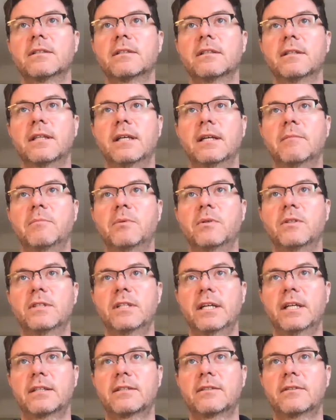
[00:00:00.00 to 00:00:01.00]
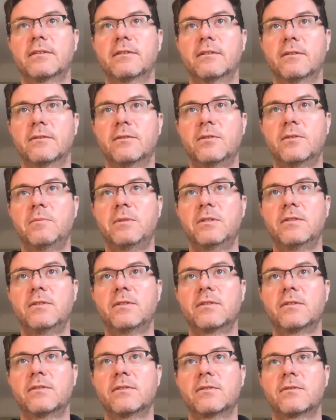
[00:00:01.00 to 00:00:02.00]
that protect those
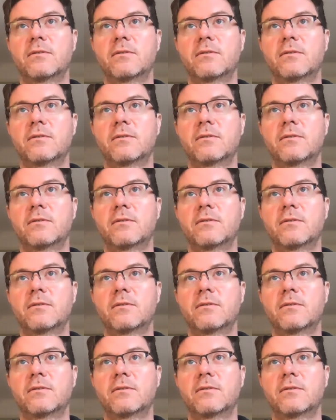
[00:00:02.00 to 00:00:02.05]
species.